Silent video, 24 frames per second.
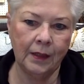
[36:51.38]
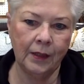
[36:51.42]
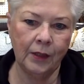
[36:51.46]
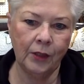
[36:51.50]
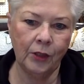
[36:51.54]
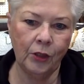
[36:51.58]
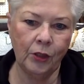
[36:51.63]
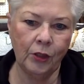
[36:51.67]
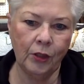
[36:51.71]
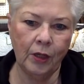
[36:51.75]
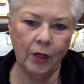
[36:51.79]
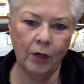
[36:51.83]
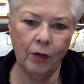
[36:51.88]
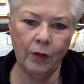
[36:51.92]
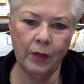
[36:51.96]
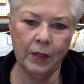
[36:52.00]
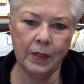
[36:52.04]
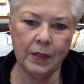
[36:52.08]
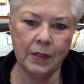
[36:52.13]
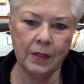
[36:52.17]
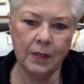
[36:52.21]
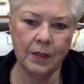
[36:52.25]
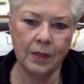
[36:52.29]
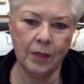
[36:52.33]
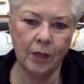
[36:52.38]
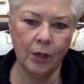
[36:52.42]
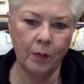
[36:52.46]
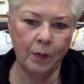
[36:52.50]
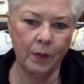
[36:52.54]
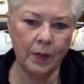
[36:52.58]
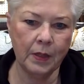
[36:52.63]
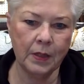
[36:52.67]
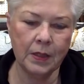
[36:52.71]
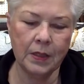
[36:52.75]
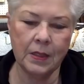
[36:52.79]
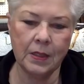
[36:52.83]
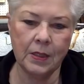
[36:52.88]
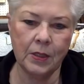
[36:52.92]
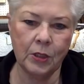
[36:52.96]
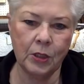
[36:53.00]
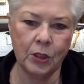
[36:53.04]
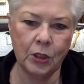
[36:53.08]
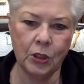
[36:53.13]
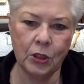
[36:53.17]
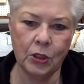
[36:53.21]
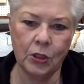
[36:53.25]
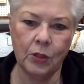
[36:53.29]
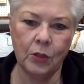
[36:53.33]
you know, Starbucks is
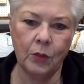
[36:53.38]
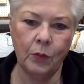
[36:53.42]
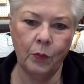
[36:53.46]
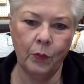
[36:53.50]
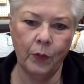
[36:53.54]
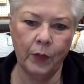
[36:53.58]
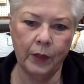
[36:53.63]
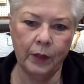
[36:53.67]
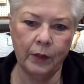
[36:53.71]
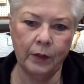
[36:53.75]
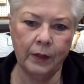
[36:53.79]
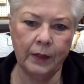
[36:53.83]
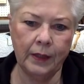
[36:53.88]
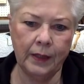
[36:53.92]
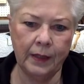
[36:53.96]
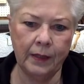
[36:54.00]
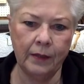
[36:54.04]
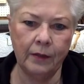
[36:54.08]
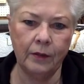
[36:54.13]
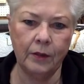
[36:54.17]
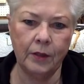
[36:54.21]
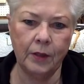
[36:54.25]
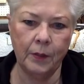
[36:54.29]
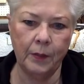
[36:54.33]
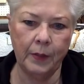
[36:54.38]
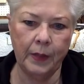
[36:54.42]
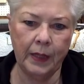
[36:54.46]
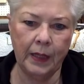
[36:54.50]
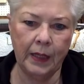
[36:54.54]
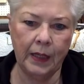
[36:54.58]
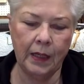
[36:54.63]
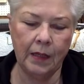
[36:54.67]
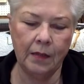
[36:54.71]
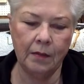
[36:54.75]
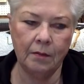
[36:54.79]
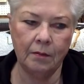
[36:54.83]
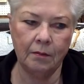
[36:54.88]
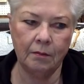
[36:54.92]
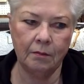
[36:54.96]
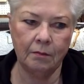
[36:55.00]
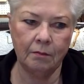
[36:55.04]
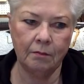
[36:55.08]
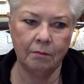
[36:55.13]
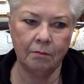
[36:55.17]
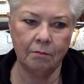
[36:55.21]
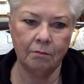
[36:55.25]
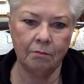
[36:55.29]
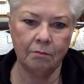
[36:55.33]
the real deal to me.
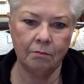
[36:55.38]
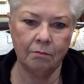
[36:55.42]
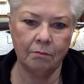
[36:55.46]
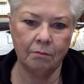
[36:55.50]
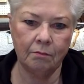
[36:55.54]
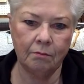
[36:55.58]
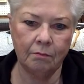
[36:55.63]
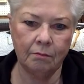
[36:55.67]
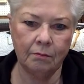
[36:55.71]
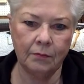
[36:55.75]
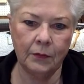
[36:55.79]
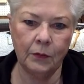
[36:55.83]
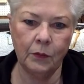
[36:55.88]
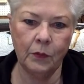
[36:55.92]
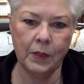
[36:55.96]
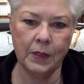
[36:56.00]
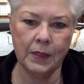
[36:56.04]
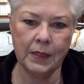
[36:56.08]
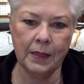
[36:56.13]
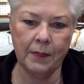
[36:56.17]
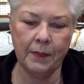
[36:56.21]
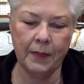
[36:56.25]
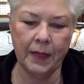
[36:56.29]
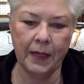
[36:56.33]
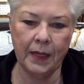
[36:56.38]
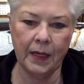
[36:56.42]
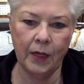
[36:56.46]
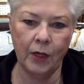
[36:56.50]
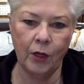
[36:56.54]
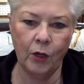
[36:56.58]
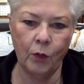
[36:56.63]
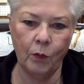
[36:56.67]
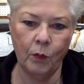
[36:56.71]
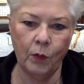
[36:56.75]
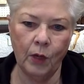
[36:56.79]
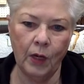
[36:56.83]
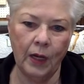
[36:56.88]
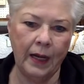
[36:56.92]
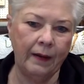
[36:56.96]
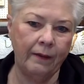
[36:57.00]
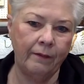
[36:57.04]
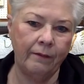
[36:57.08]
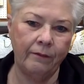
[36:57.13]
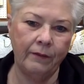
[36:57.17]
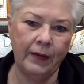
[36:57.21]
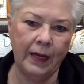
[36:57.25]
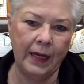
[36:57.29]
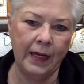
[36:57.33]
The ones I make at home are like
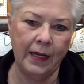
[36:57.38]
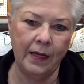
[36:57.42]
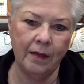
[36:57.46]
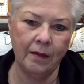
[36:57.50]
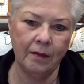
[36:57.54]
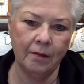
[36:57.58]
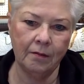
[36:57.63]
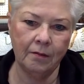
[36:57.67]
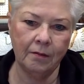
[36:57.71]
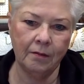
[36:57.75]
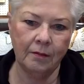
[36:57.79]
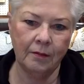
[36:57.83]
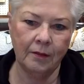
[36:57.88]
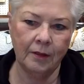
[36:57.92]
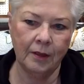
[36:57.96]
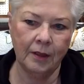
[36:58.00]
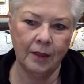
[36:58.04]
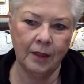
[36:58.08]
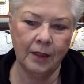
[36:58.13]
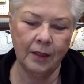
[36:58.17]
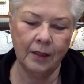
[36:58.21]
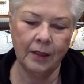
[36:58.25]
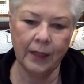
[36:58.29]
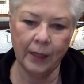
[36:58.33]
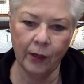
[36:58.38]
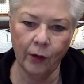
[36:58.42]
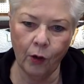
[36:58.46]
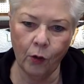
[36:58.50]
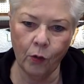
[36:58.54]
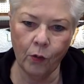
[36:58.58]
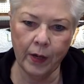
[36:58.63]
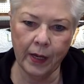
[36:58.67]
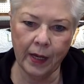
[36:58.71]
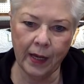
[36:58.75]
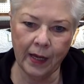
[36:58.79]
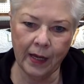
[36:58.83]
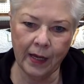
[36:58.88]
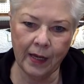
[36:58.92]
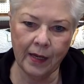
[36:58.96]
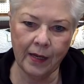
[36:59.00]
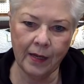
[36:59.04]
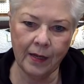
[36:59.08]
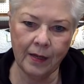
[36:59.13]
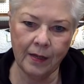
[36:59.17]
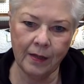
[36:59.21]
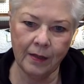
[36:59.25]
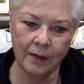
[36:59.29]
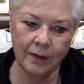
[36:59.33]
fake. They're okay
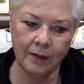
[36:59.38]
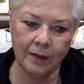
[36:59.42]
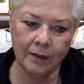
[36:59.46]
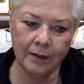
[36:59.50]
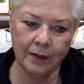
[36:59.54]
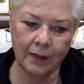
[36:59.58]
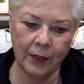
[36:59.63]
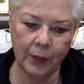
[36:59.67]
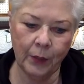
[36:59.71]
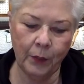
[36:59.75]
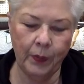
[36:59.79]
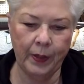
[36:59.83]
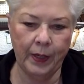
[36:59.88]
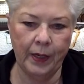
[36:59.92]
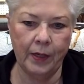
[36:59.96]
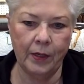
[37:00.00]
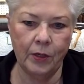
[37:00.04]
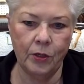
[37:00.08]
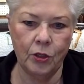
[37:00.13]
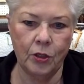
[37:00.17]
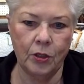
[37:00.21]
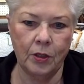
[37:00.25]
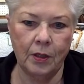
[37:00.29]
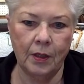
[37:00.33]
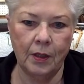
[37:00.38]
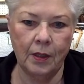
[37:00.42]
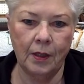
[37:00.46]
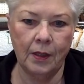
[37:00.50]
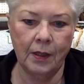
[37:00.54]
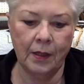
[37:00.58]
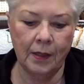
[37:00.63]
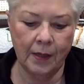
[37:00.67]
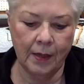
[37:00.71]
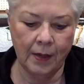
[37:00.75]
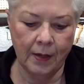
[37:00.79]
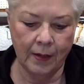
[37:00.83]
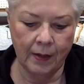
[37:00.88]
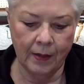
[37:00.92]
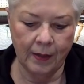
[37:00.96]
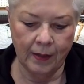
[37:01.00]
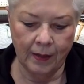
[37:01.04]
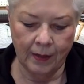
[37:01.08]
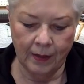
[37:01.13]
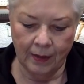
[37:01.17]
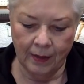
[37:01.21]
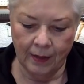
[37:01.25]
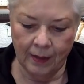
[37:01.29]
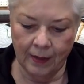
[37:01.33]
in a pinch.
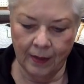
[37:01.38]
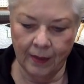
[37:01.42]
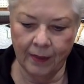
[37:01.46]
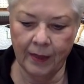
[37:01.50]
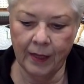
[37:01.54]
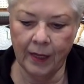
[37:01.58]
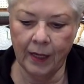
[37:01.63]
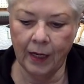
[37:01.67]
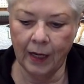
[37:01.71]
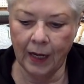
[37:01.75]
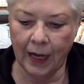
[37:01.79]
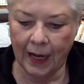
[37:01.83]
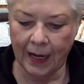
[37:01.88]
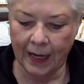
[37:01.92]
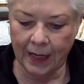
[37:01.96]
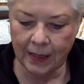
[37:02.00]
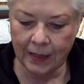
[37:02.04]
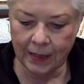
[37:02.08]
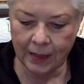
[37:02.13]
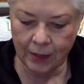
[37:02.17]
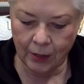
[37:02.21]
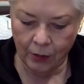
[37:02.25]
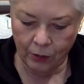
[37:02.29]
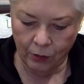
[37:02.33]
The last